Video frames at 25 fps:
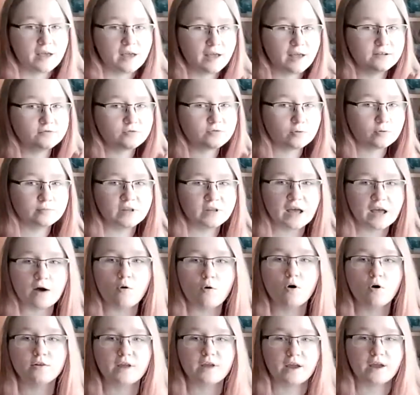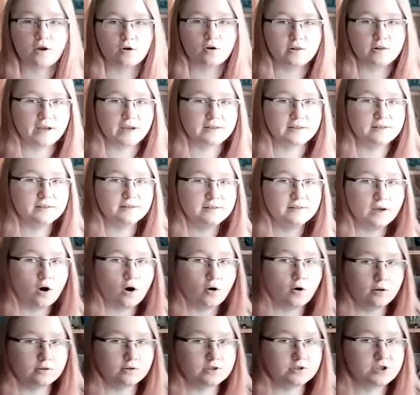now on I collected the
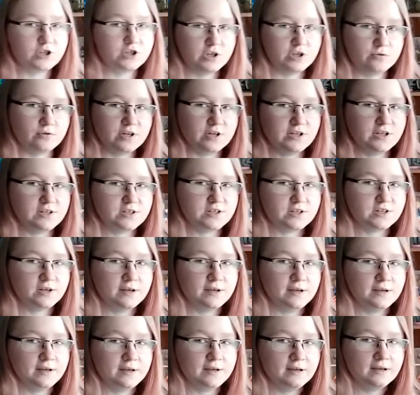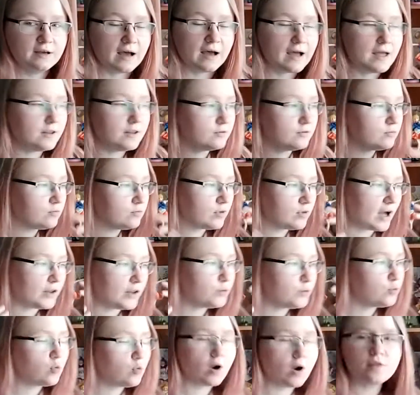whole series. And
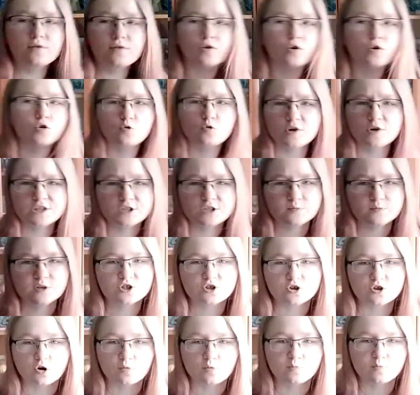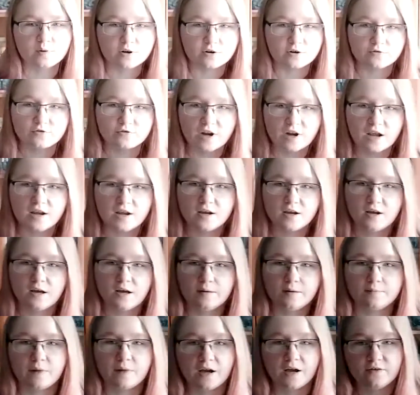at one Christmas or birthday,
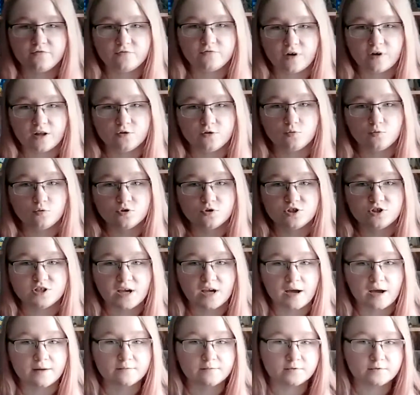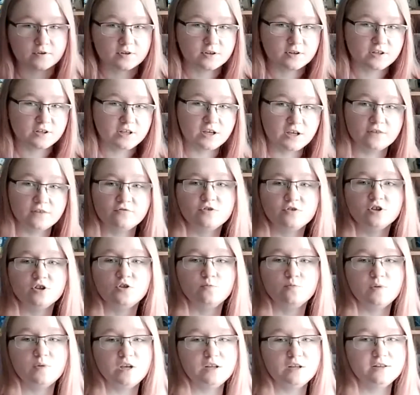my friend Wuxia gifted
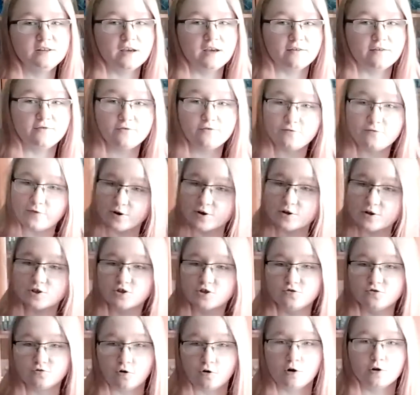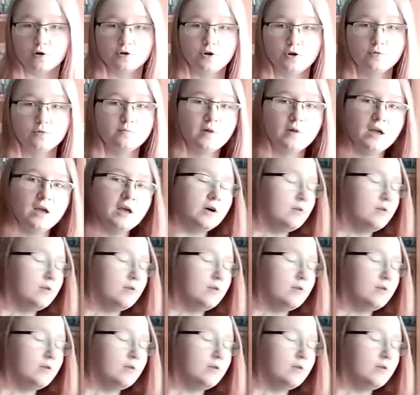me the first volume,